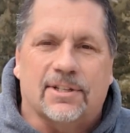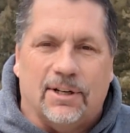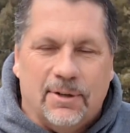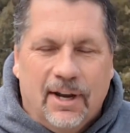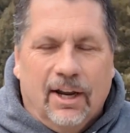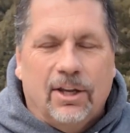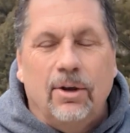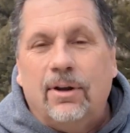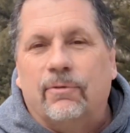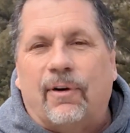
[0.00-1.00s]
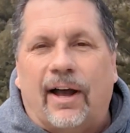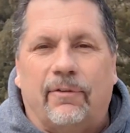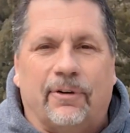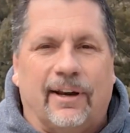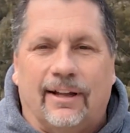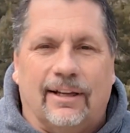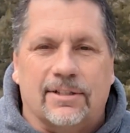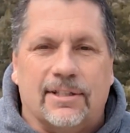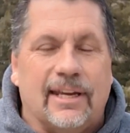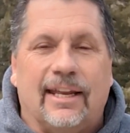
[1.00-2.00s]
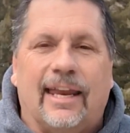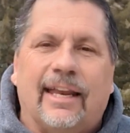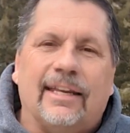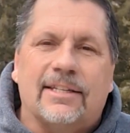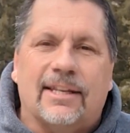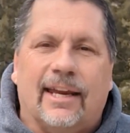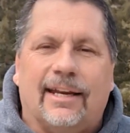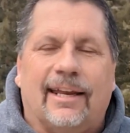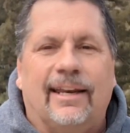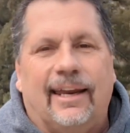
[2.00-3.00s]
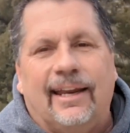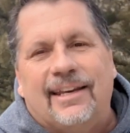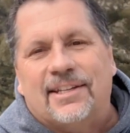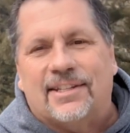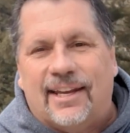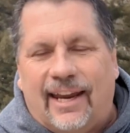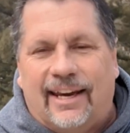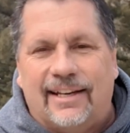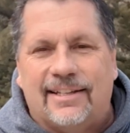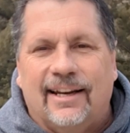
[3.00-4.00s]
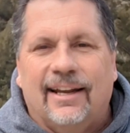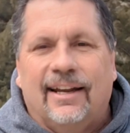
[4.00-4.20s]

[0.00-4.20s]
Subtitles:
So you can file for an LLC in any state, and any state